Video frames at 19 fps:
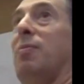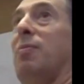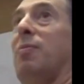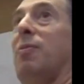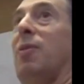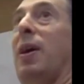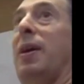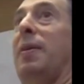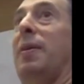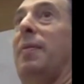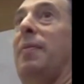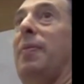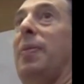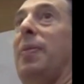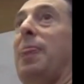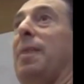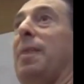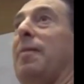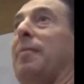right?
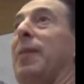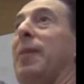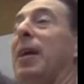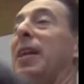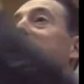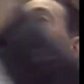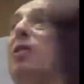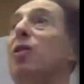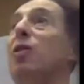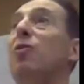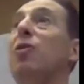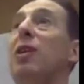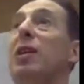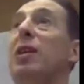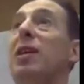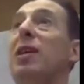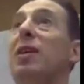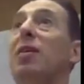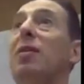And even over
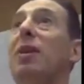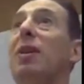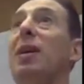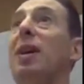here in